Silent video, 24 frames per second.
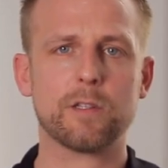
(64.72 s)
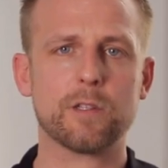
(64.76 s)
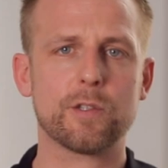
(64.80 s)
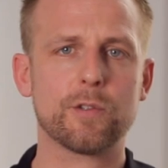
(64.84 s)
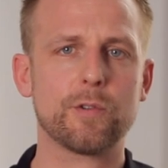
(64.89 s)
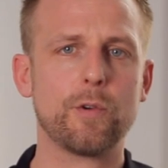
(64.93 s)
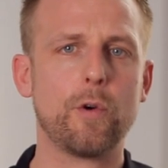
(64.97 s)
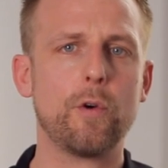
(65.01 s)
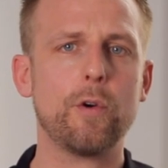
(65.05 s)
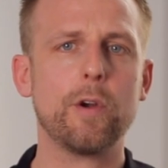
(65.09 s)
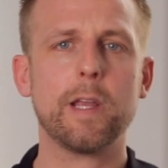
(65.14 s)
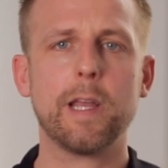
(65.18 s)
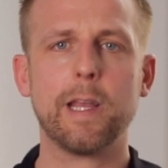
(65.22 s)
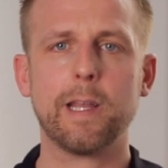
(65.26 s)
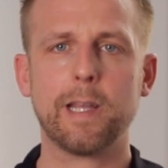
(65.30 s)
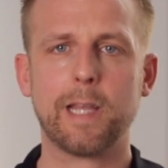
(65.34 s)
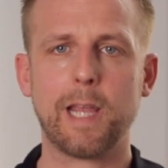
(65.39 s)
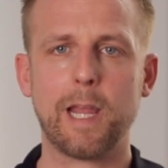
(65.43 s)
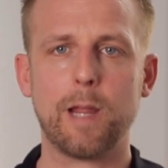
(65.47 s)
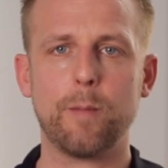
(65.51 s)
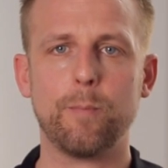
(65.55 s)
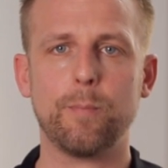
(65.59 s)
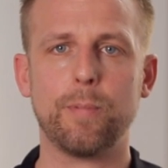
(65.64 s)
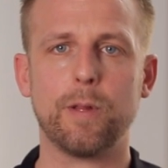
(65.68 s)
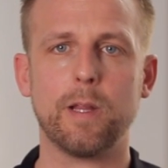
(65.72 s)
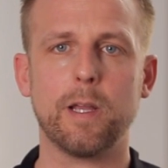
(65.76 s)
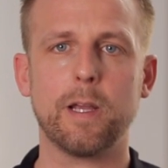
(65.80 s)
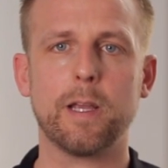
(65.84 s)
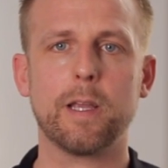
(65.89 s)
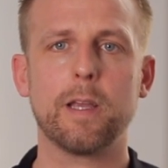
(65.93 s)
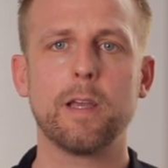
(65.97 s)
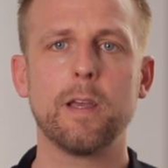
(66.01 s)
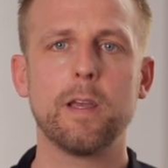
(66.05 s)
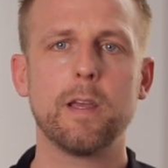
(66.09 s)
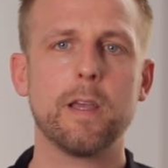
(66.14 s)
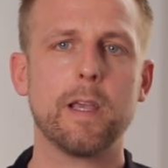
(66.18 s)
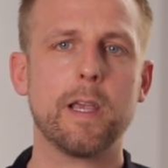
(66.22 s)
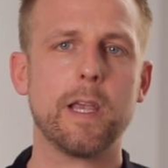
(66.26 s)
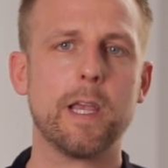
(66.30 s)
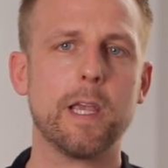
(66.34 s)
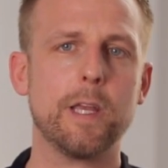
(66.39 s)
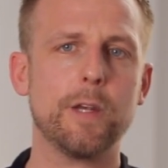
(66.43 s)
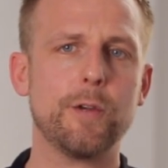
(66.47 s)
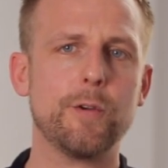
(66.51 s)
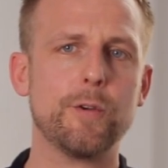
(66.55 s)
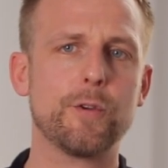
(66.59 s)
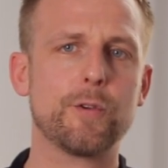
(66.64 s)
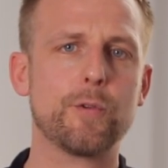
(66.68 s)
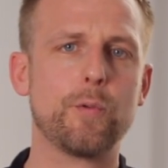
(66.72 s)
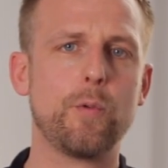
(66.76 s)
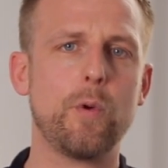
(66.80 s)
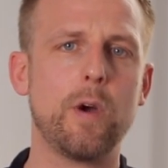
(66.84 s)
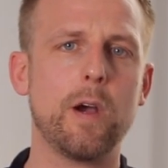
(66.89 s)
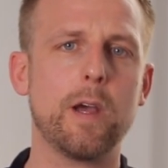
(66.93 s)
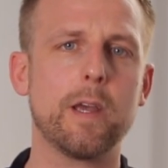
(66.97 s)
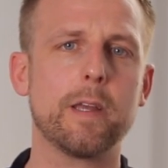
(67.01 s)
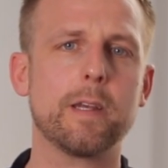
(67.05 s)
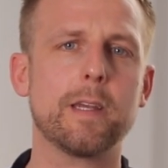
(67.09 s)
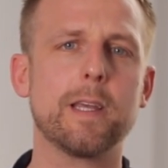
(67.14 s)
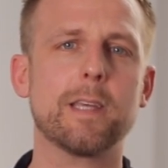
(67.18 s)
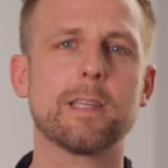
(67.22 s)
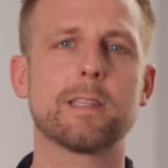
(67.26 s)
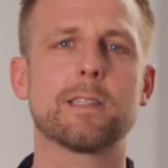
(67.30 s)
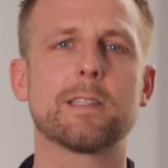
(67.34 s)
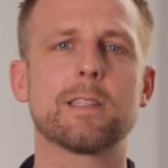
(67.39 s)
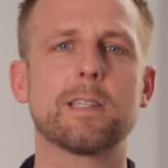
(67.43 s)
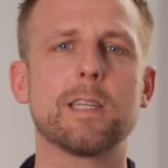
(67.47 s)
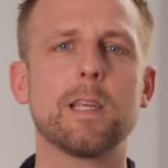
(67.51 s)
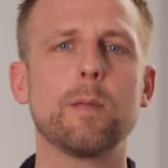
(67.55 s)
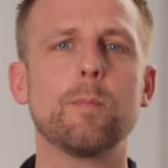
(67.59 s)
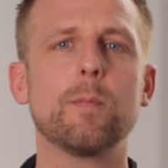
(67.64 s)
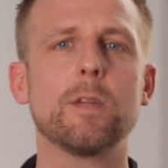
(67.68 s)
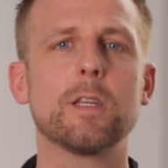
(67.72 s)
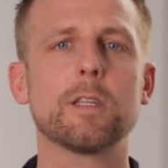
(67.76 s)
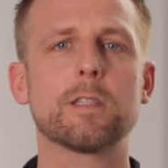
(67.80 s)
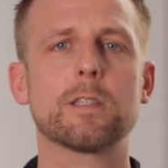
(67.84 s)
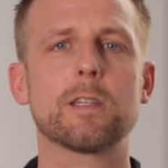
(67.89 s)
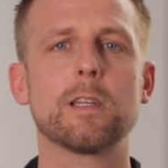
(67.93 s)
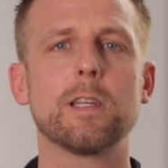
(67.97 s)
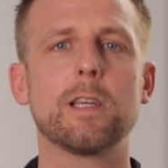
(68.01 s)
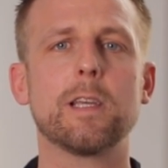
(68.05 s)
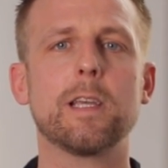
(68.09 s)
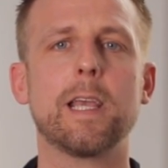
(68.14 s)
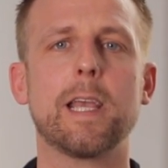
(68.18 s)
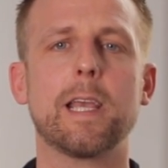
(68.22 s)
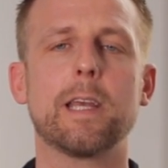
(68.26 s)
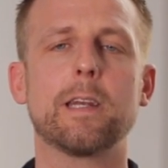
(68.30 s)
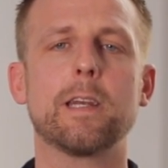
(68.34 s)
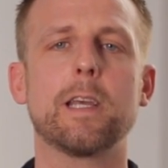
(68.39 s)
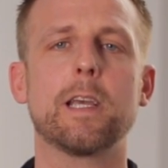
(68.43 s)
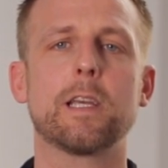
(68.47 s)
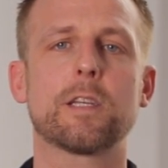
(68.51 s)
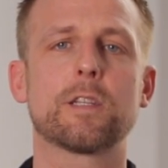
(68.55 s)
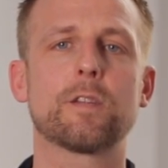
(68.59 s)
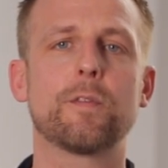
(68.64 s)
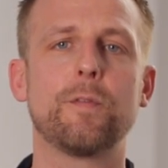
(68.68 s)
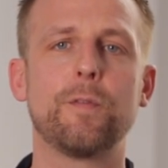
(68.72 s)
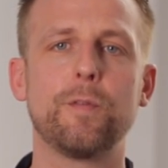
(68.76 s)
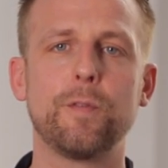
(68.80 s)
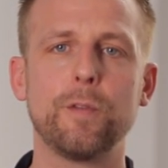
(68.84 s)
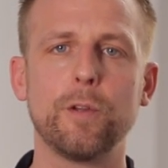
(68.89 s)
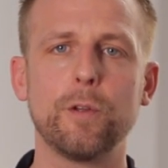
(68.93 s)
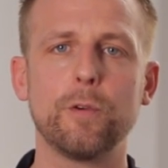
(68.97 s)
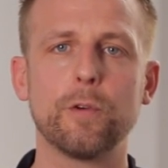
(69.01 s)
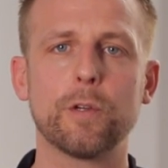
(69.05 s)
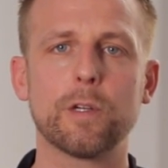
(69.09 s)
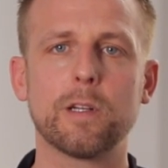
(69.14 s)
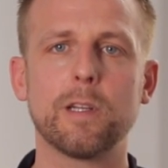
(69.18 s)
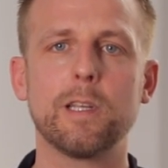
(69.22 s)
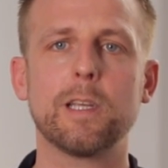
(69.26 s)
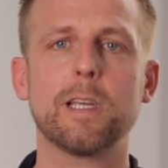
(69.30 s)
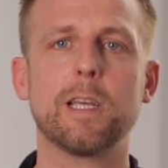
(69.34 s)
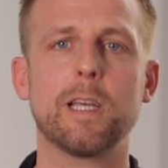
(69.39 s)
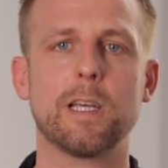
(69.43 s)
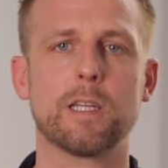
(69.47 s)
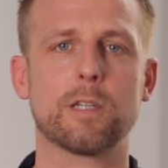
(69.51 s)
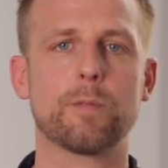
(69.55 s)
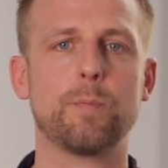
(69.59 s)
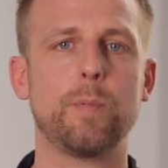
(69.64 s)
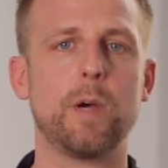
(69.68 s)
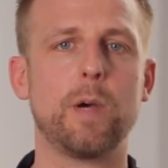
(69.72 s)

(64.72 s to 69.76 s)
story and gameplay intertwine as seamlessly and as fluidly as